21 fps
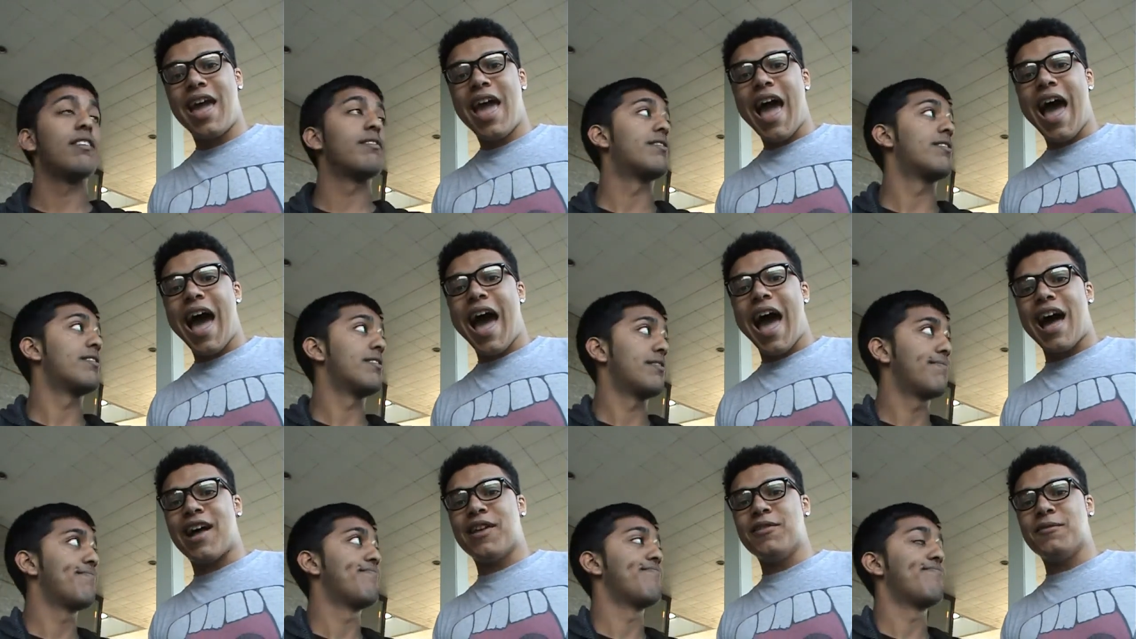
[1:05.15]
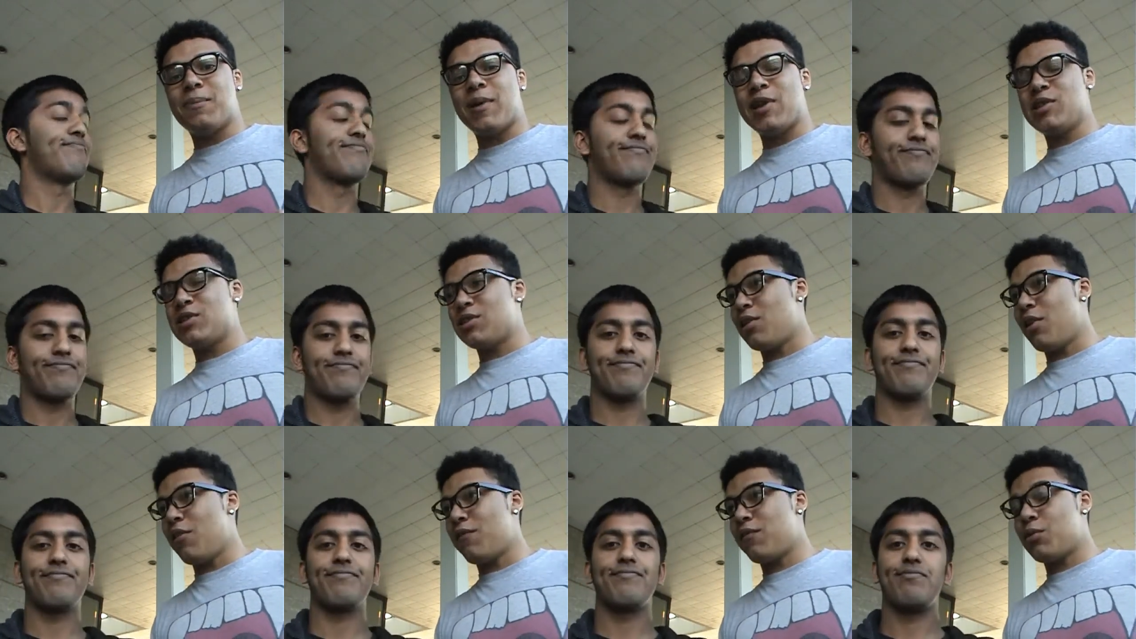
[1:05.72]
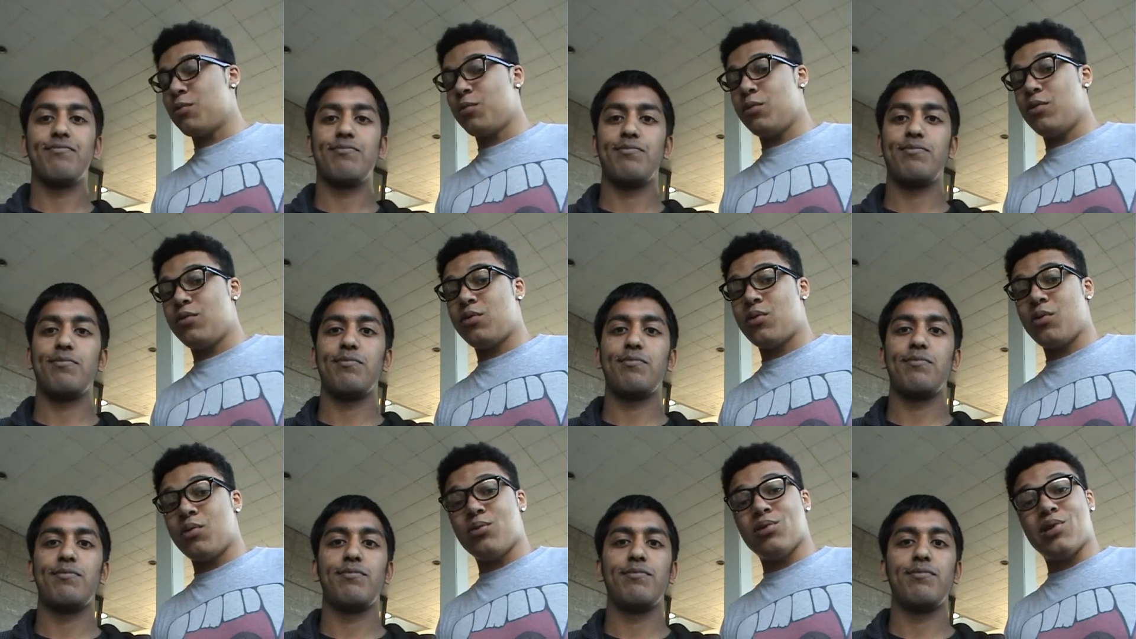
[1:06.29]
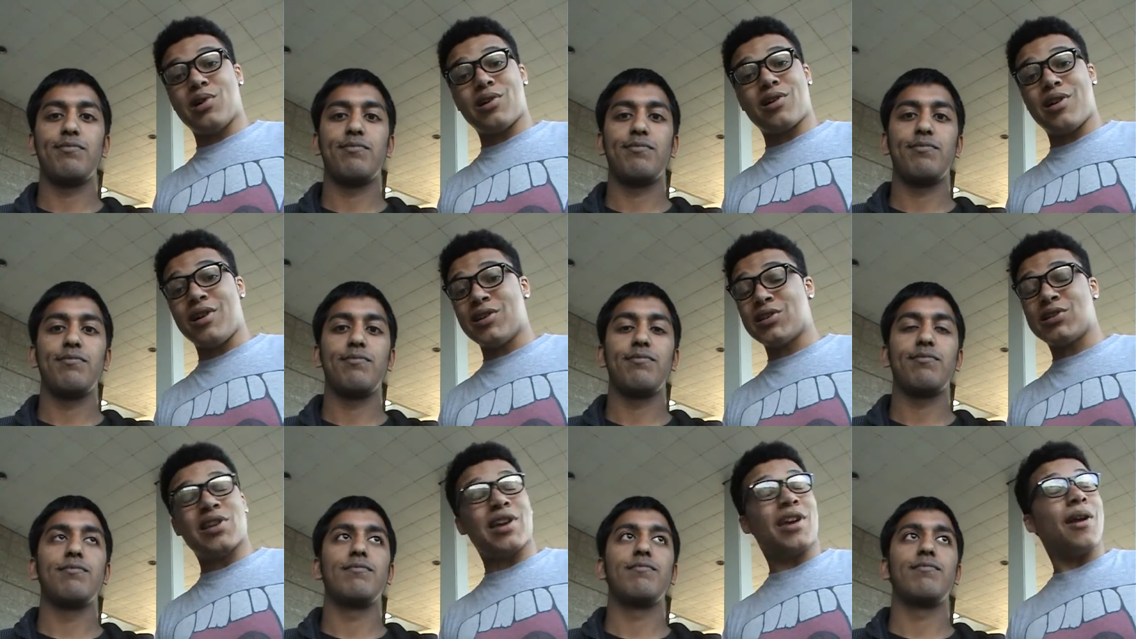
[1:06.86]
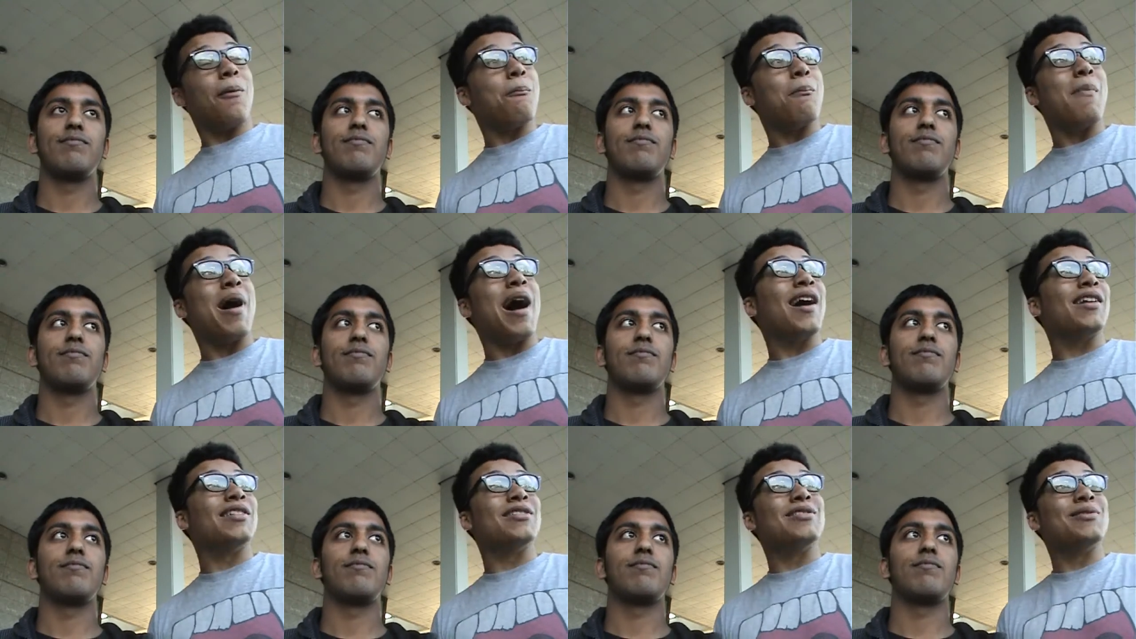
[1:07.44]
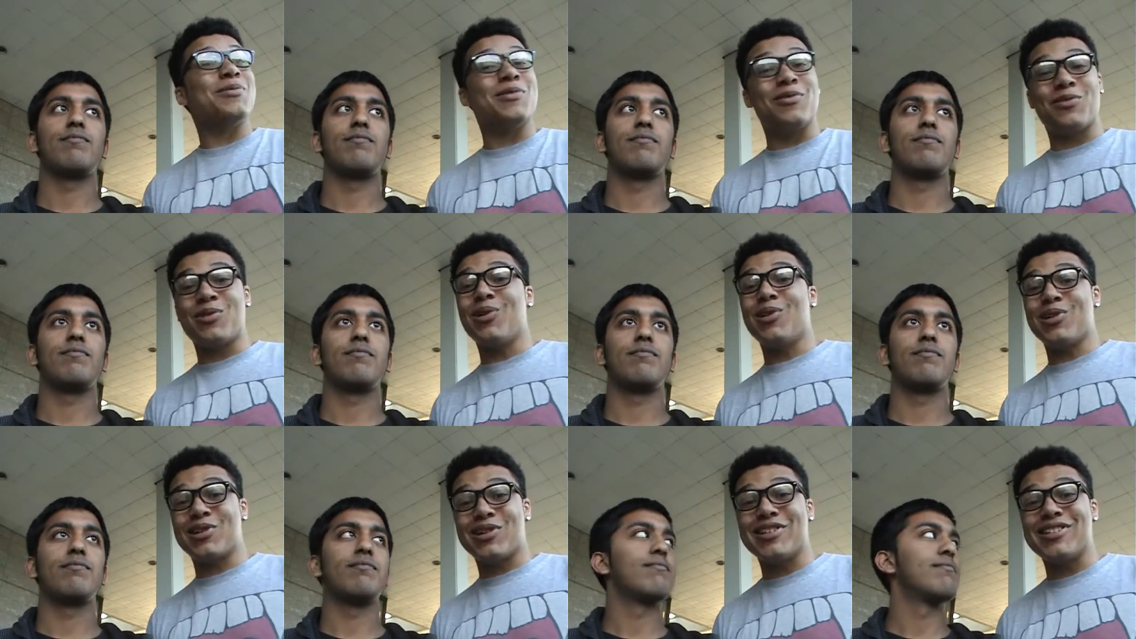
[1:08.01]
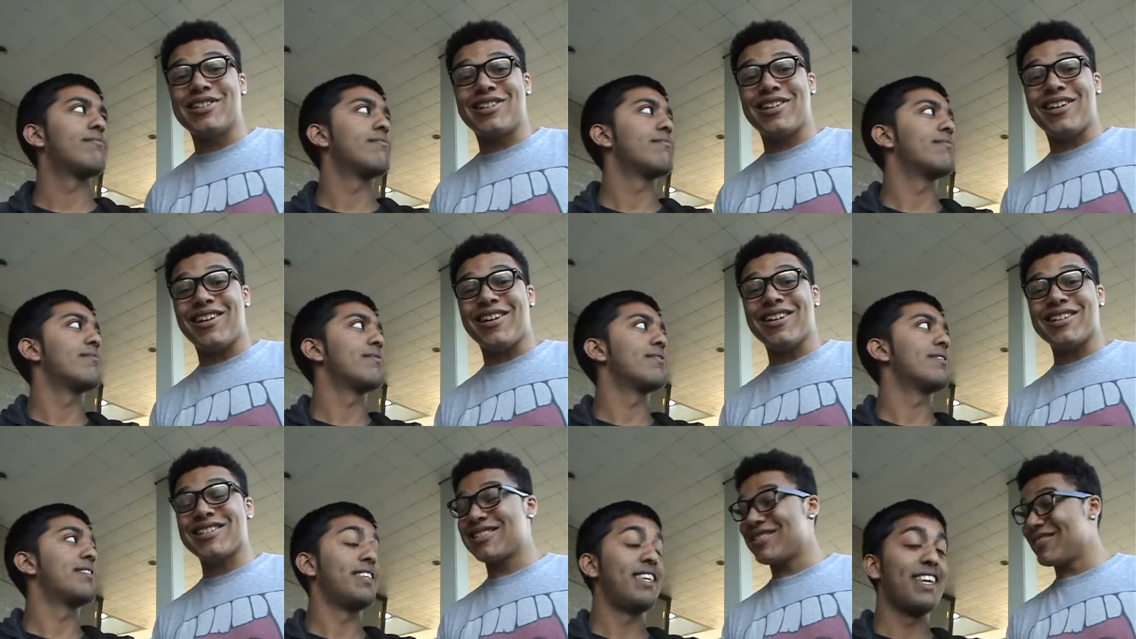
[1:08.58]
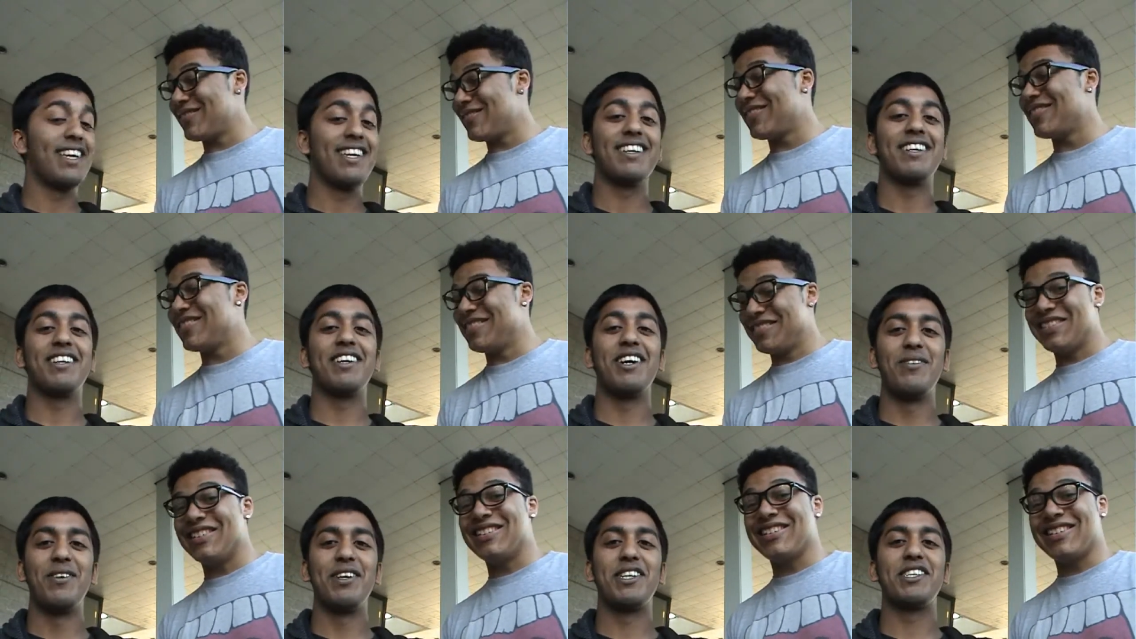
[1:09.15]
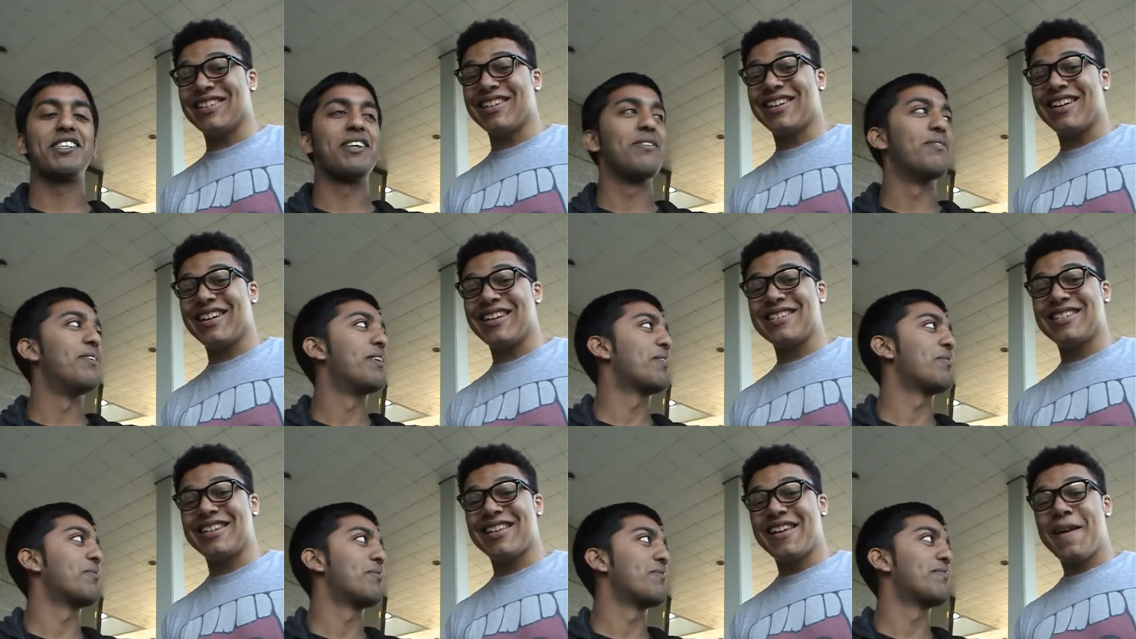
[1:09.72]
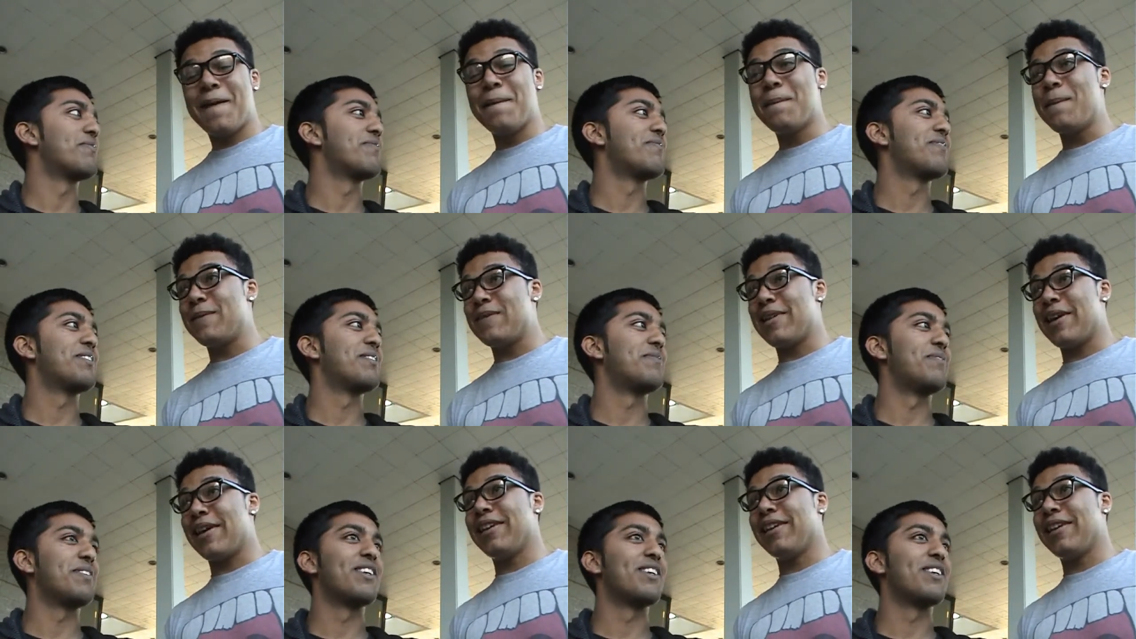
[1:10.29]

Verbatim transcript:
Speaker 1: And basically, I think we've got all our cast day. and man, we've got a good cast. Yeah, we've can't wait to start working it yeah, be good.